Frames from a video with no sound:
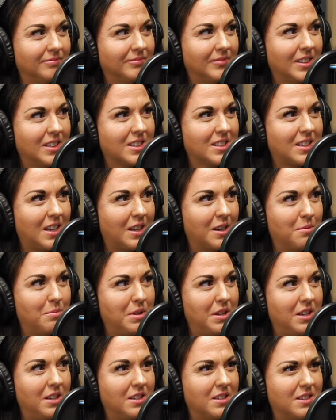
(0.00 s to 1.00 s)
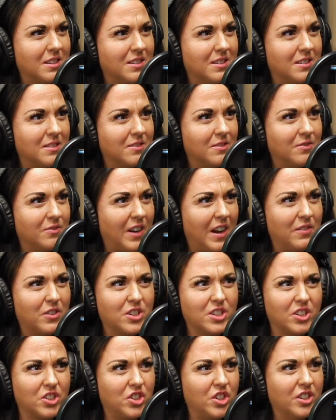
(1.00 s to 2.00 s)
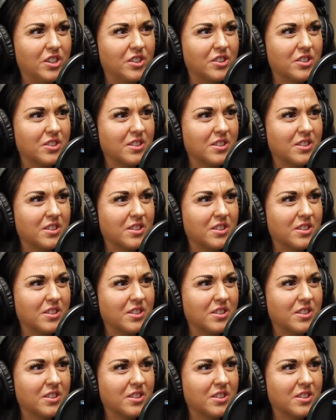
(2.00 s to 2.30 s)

It's got to be 5 or 6 years.